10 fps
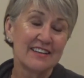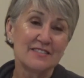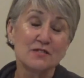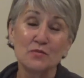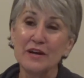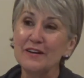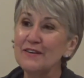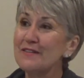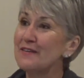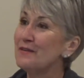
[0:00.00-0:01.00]

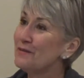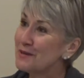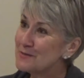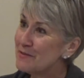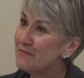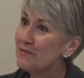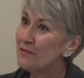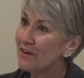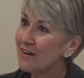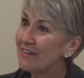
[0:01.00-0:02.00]
Sweeter than it was
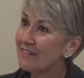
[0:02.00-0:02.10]
before.